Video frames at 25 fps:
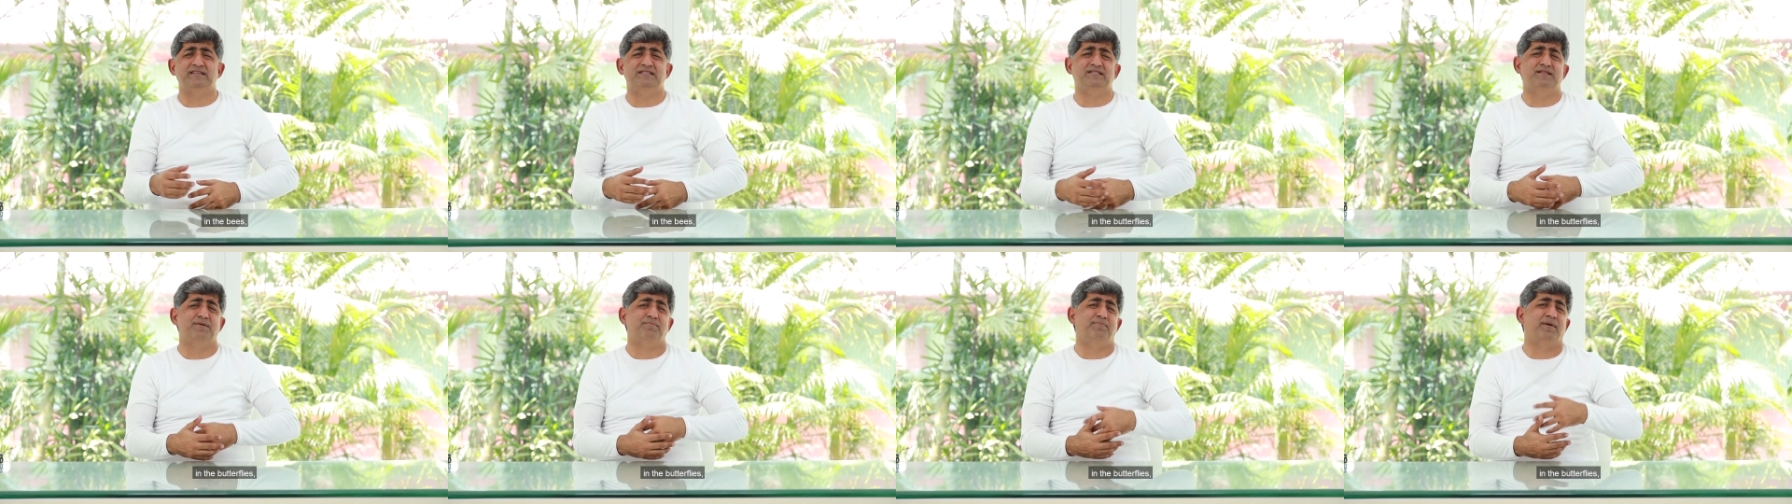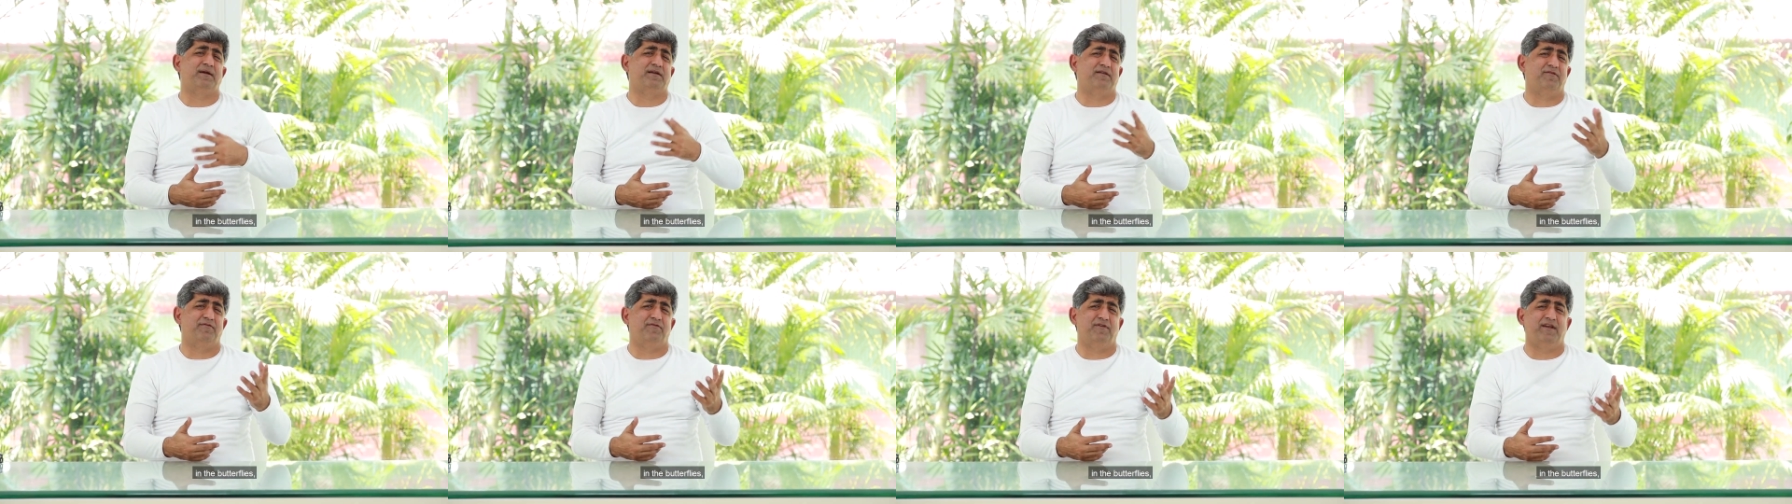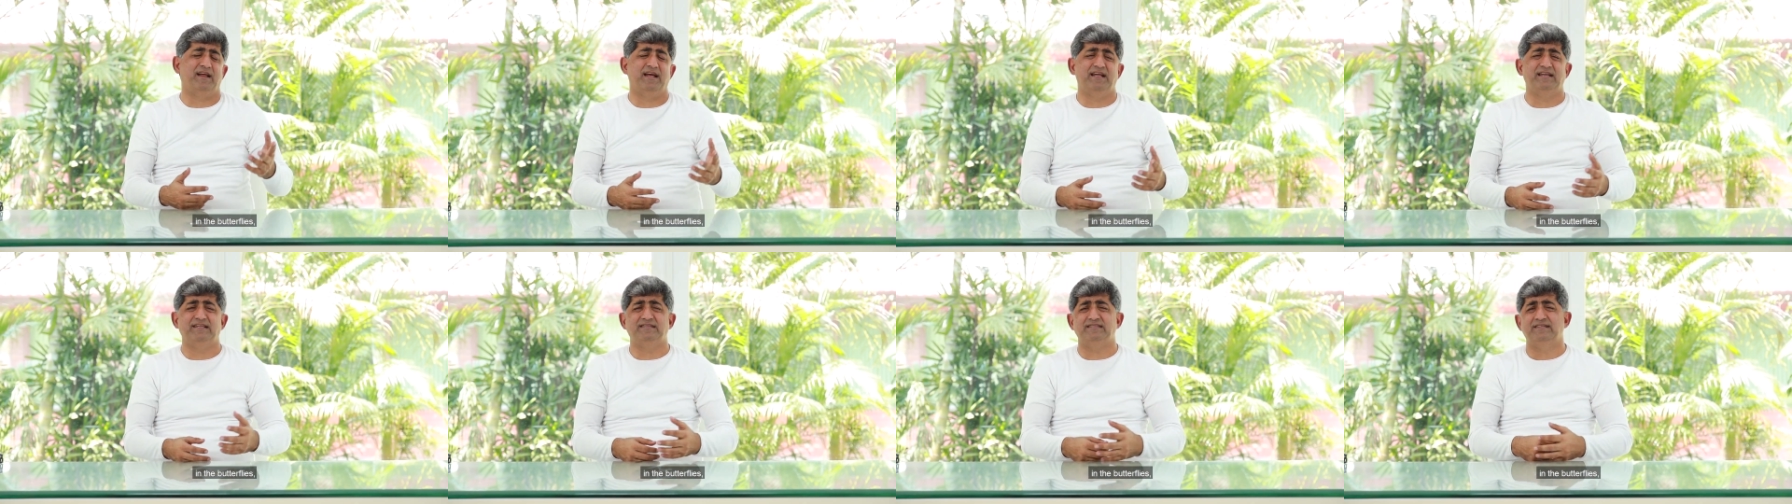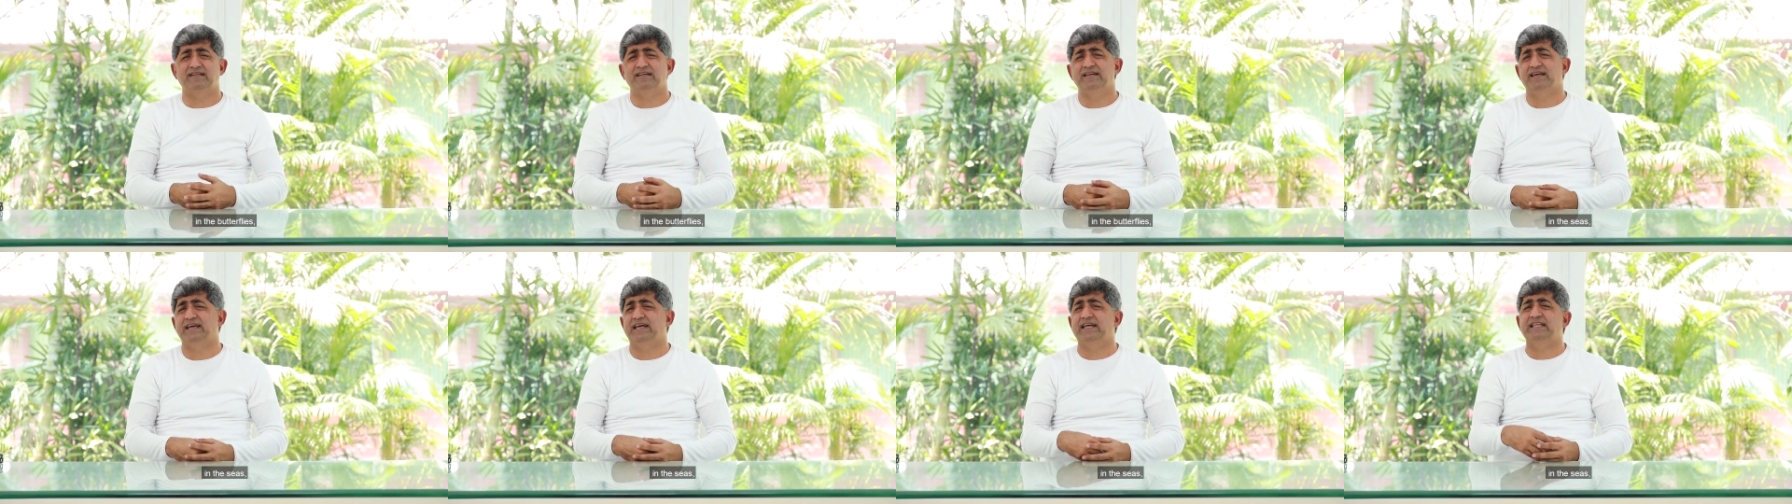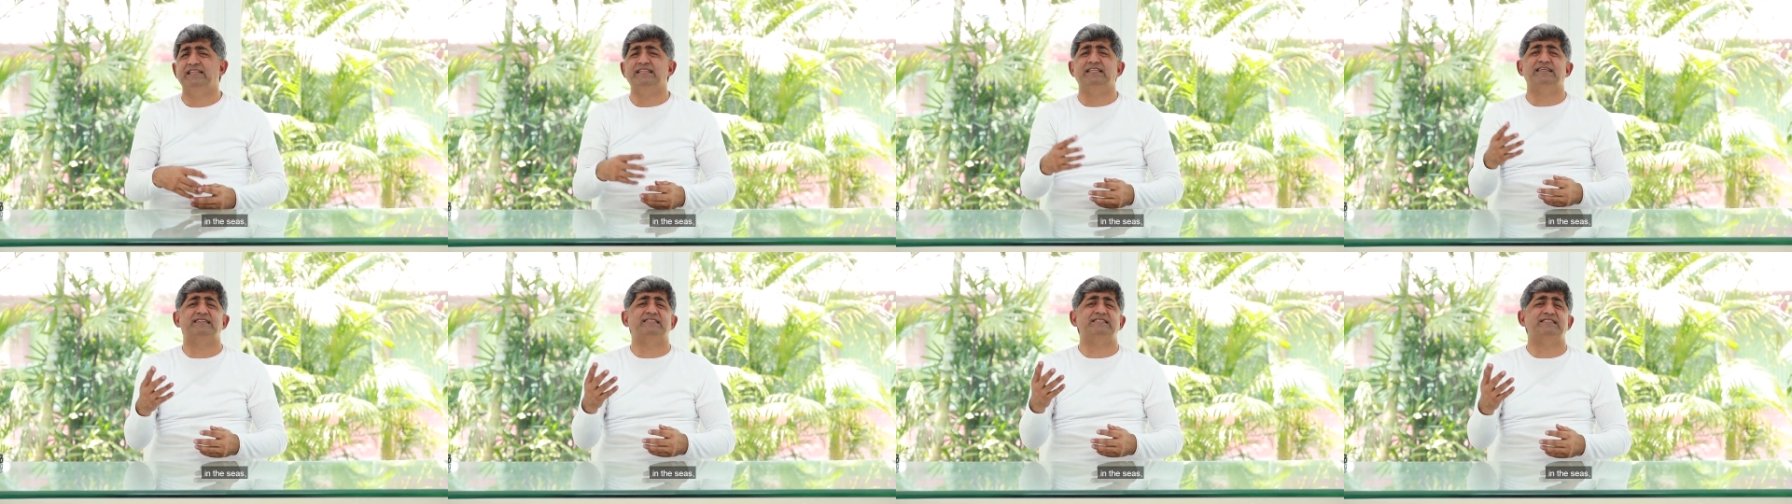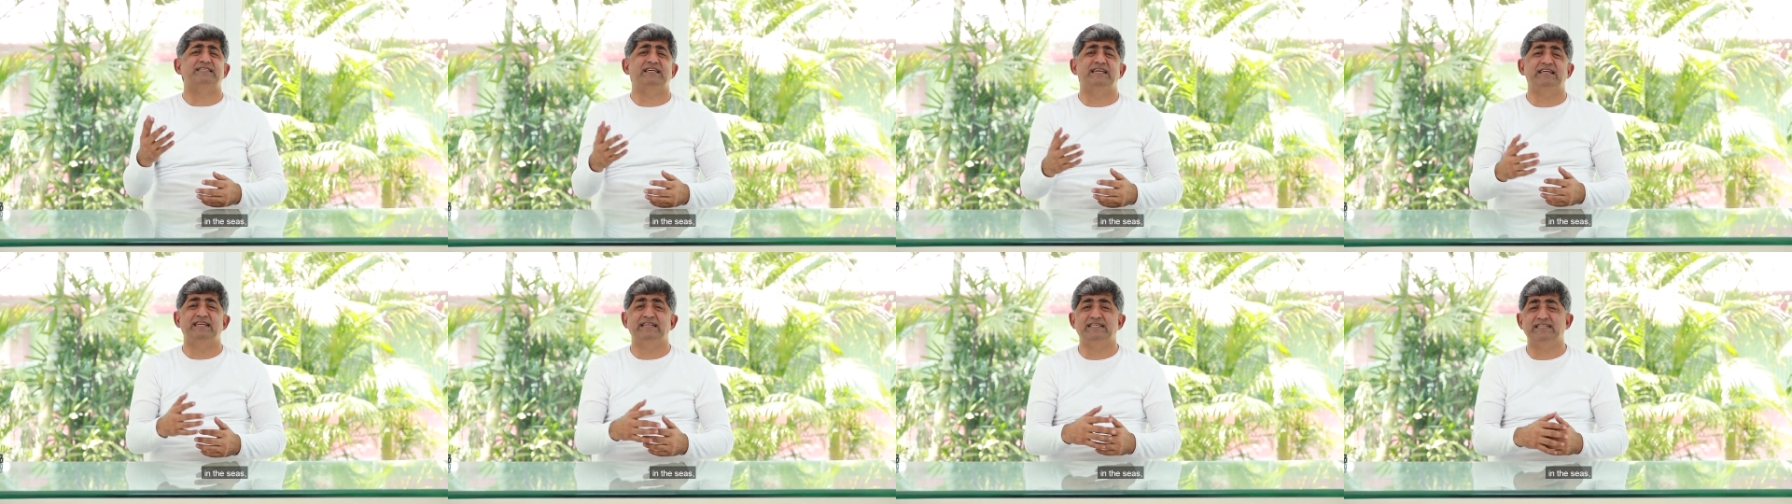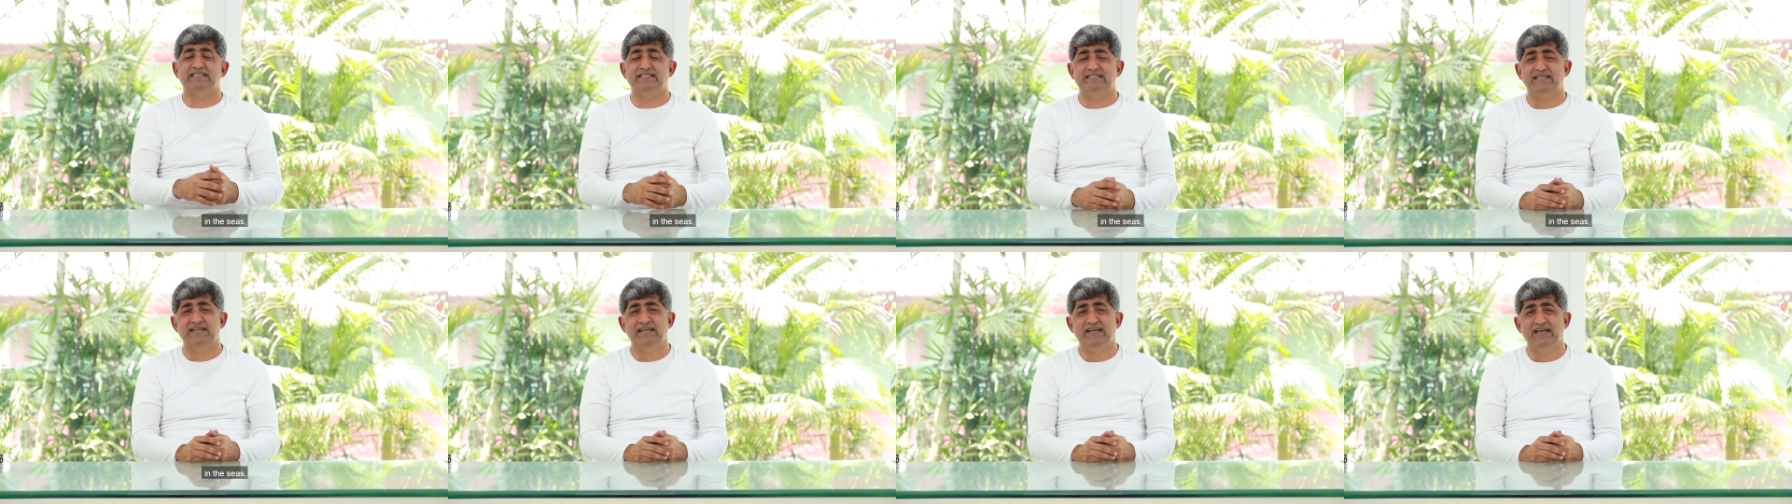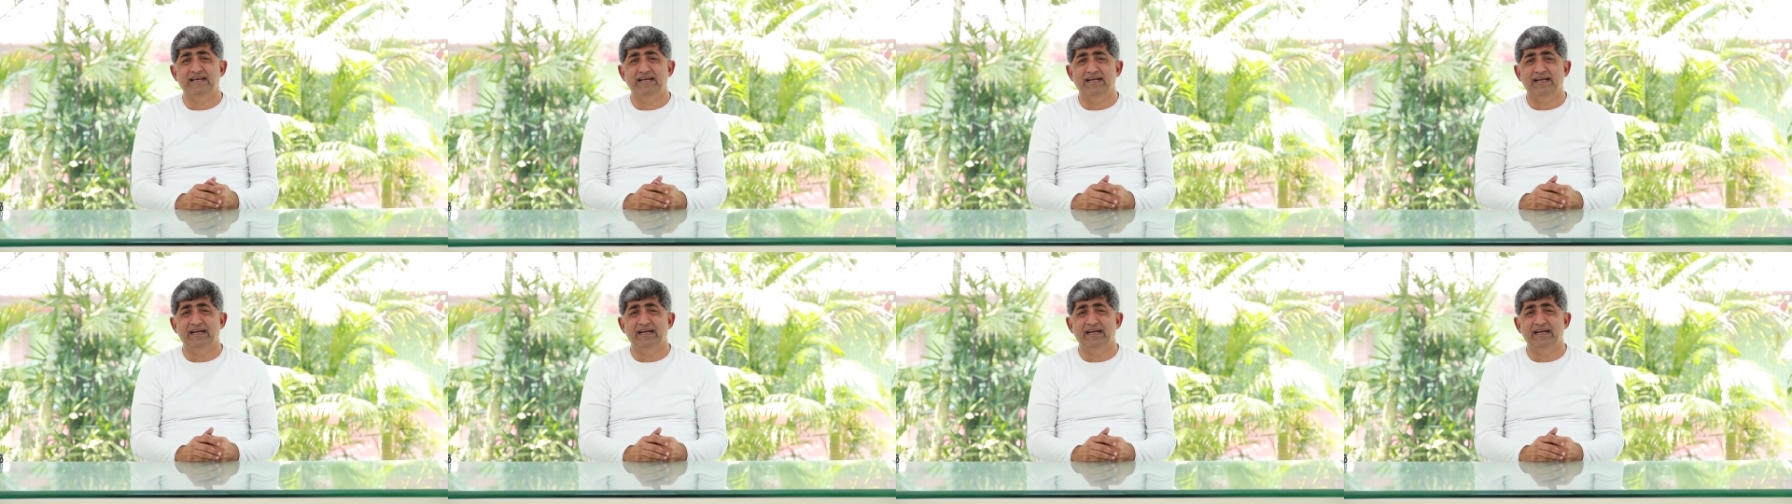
in the butterflies, in the seas,